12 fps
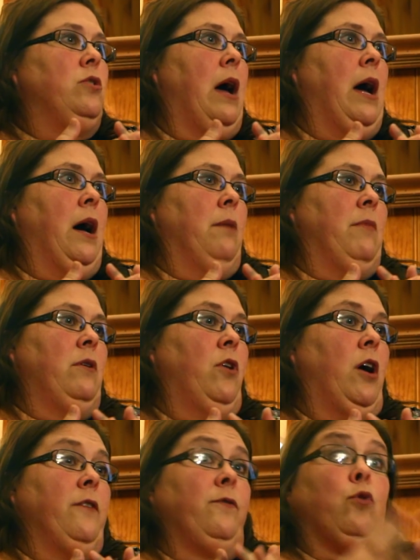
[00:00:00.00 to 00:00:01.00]
a
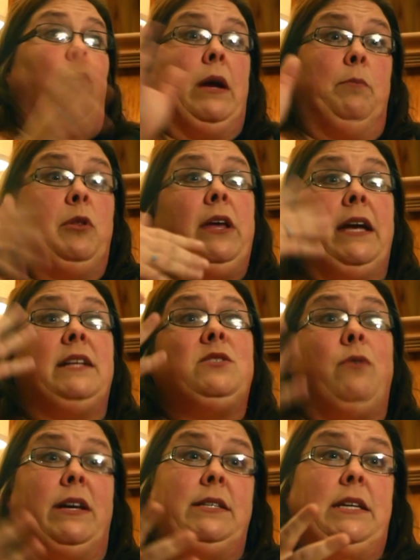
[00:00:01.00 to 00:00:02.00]
lot of great plans
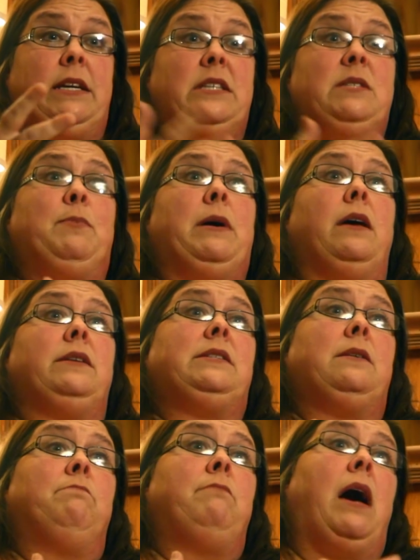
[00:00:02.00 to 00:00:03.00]
or ideas,
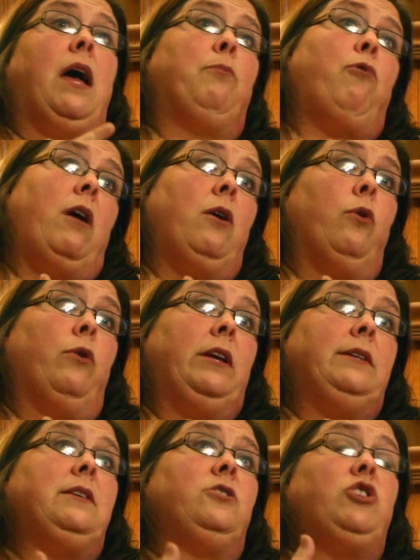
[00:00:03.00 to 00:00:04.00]
but my
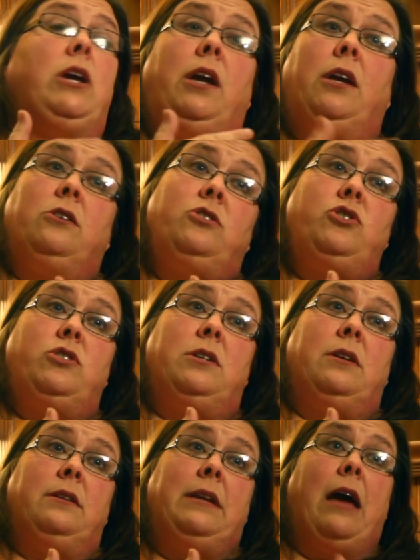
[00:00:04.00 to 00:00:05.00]
priorities had changed
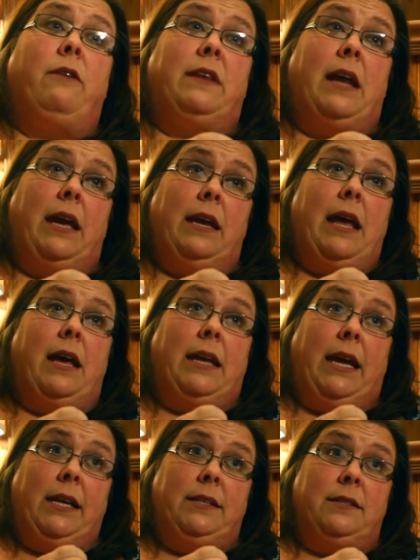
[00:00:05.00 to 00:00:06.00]
now that I had had
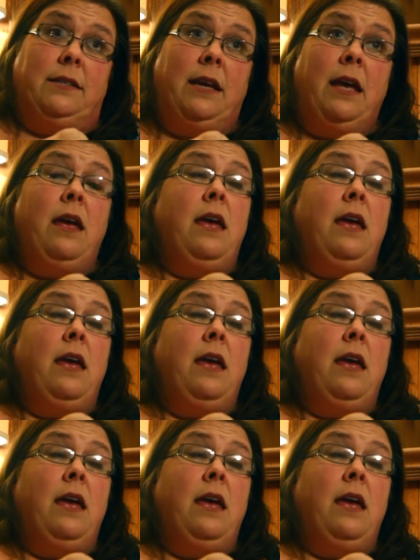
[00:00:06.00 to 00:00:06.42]
Aiden.